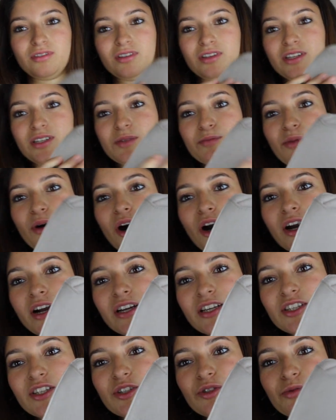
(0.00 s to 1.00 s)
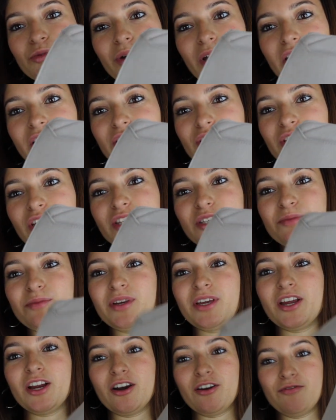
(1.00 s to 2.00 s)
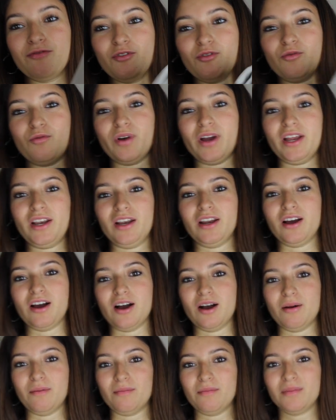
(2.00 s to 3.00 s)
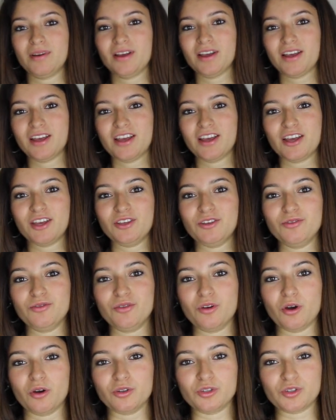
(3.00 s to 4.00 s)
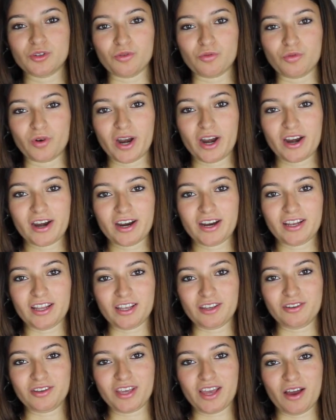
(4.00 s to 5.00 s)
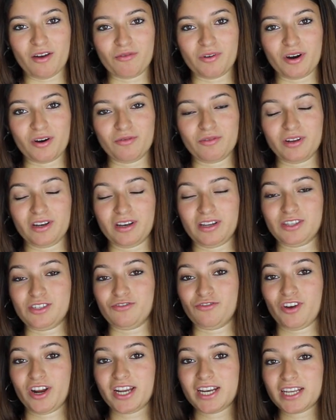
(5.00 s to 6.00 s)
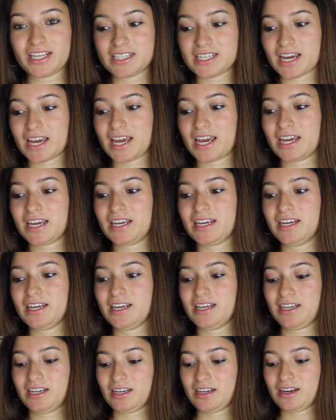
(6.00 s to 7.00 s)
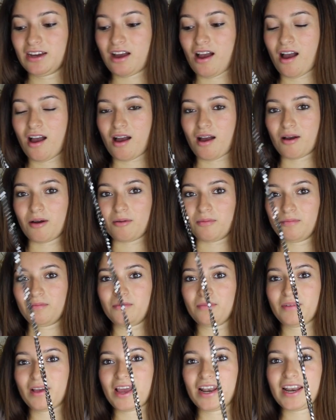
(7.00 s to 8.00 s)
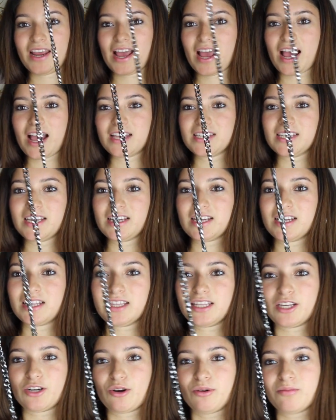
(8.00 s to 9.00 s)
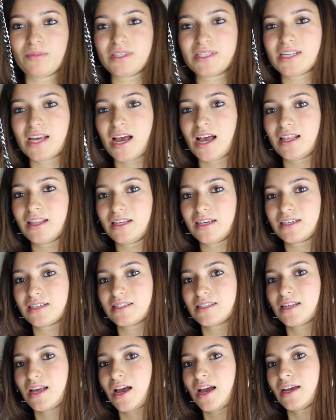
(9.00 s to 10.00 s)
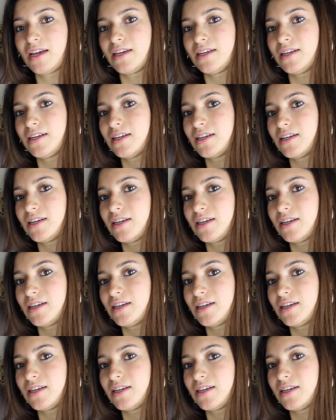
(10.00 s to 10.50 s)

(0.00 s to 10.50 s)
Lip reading: This part is suede, so you have to be careful when you go to wear it, like you can't wear it when it's rainy day. And it has like a little metallic side.